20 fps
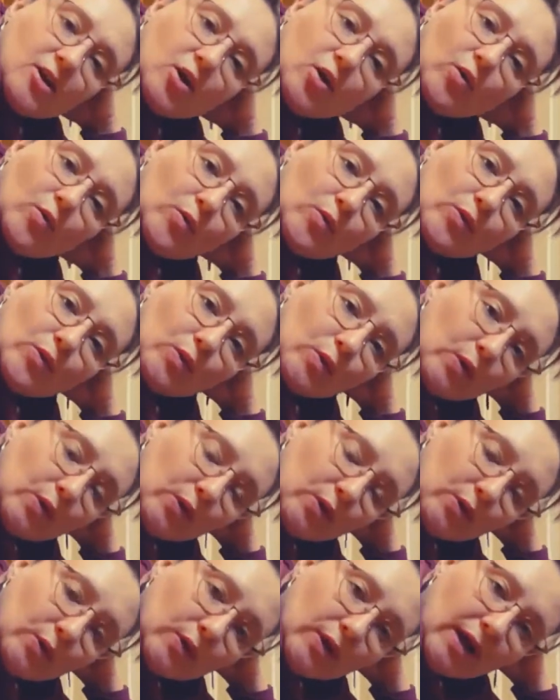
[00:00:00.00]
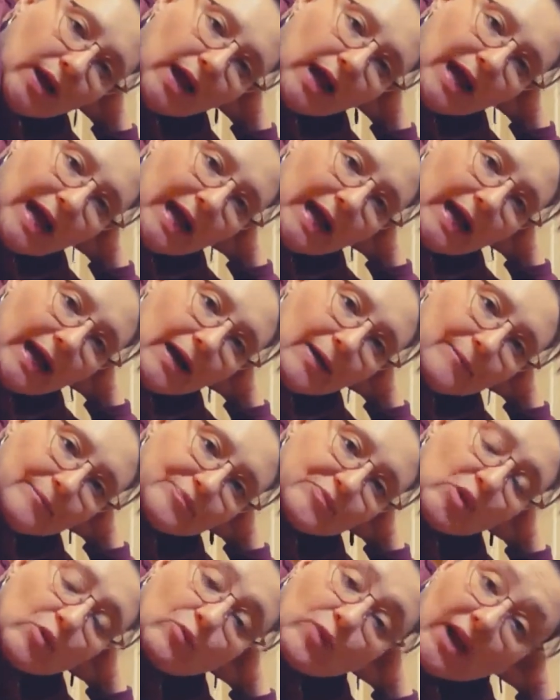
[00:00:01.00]
or
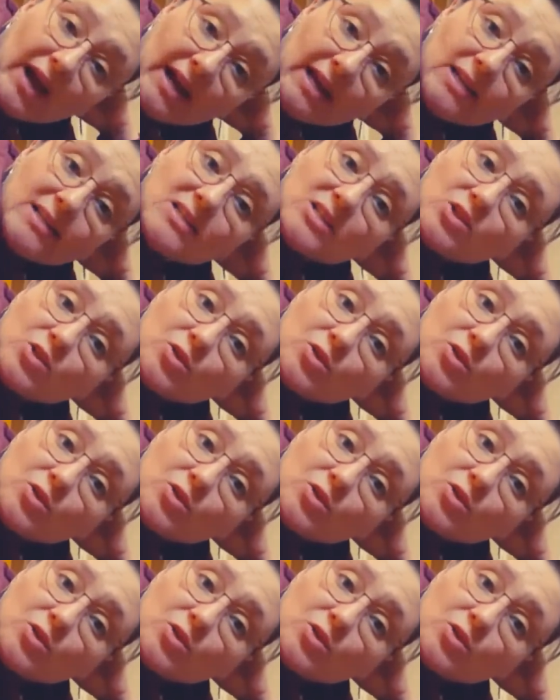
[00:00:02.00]
rice